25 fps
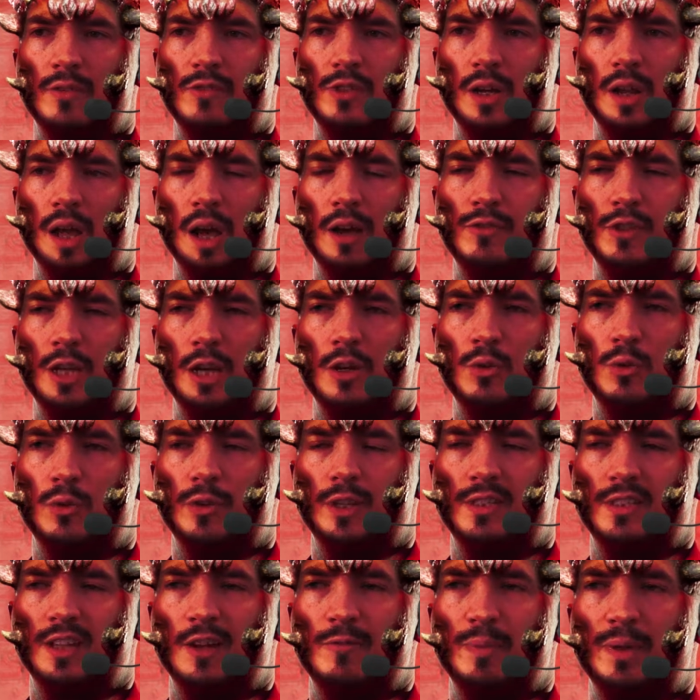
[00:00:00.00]
I've done, I've done all
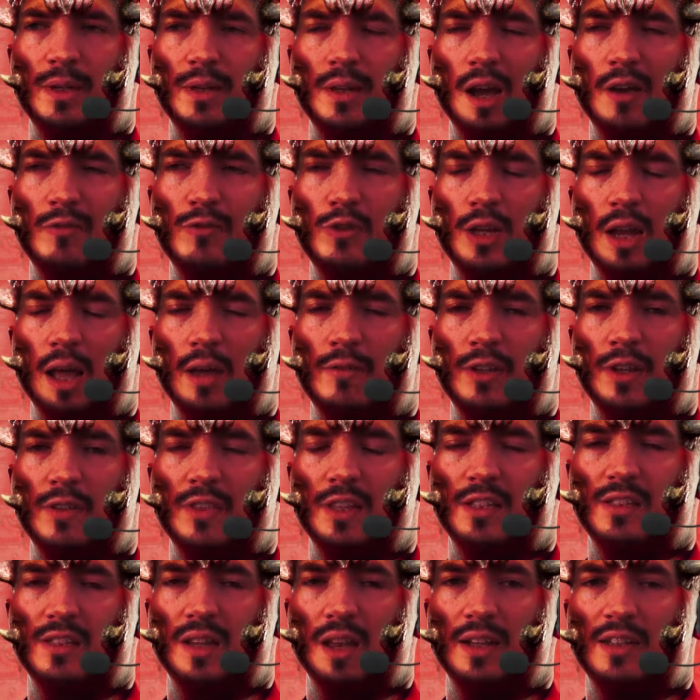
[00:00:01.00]
this. I've been, I've done, I've done
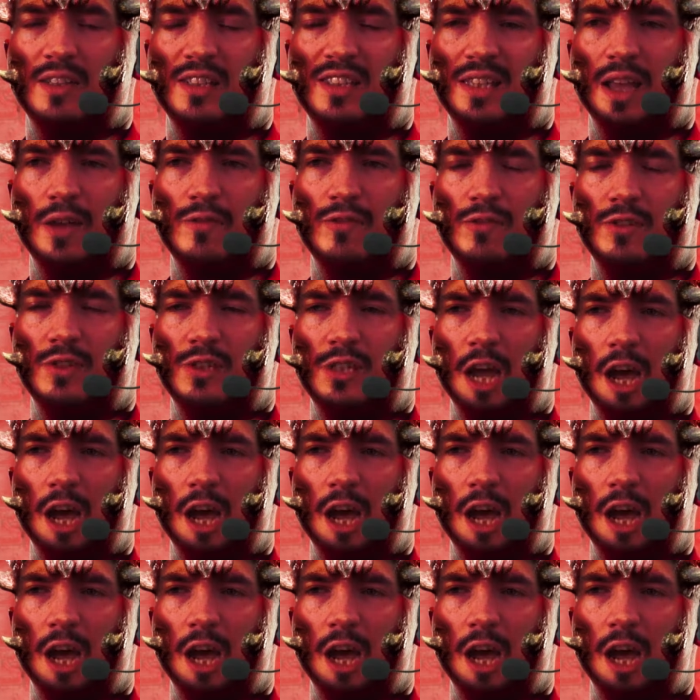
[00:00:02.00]
this like seven